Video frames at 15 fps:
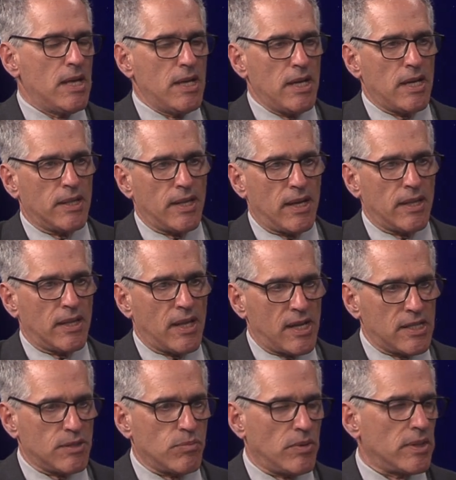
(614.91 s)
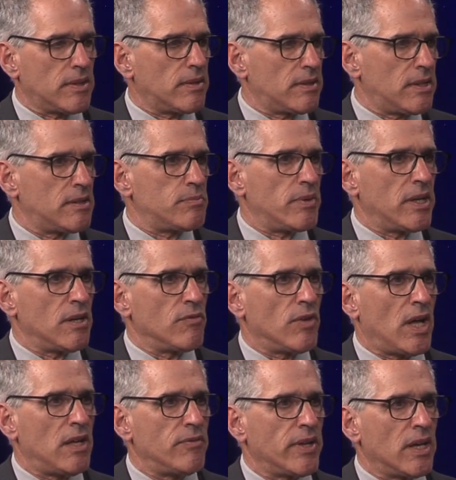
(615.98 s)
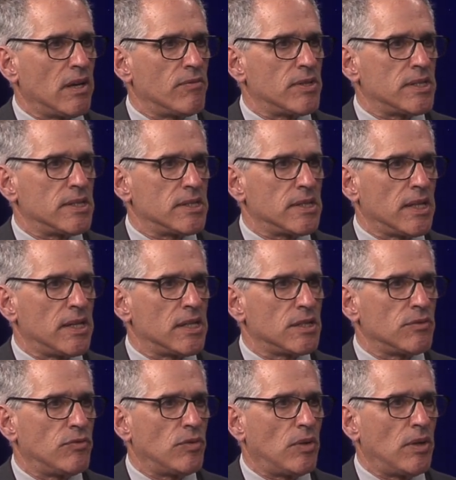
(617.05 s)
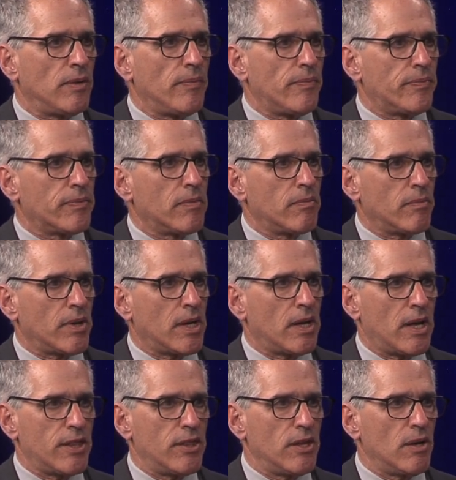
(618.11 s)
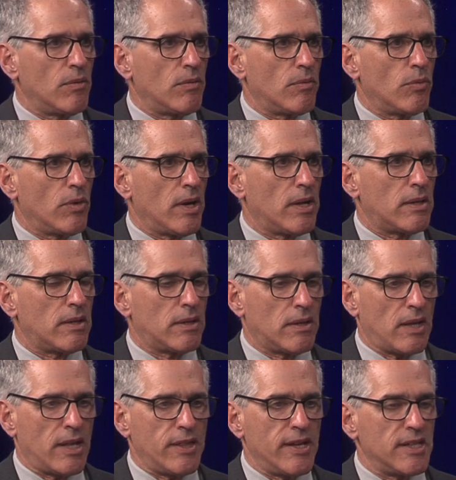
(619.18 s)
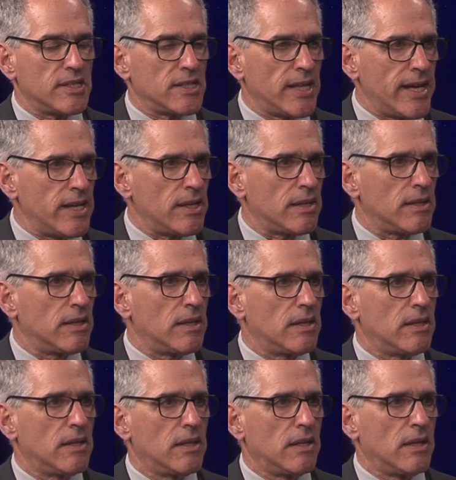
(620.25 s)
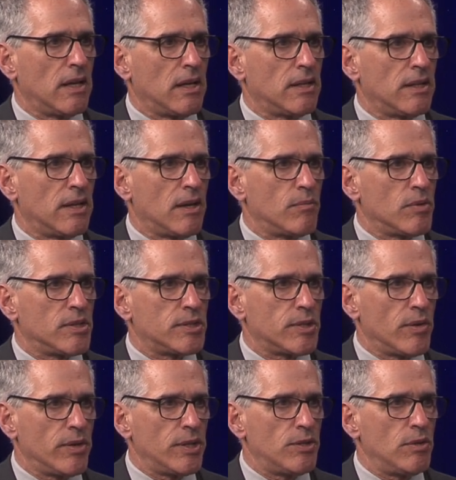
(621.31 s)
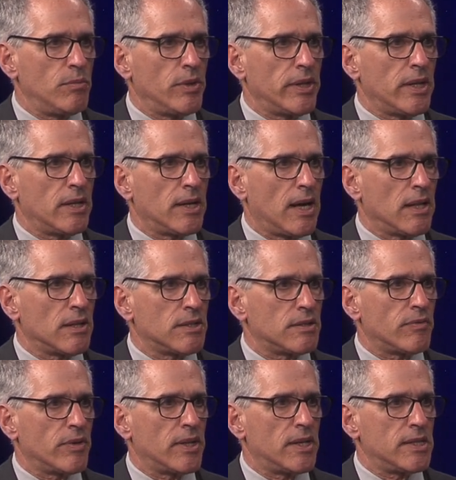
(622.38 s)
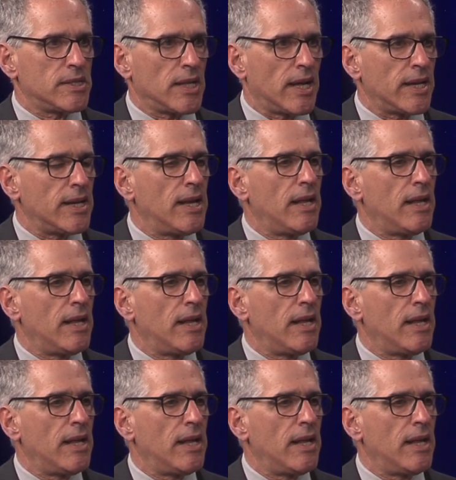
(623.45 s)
And that, that's what has been evolving ever since last fall. But I think we're at, I think it's landed. Uh, the number is $32 million for the design.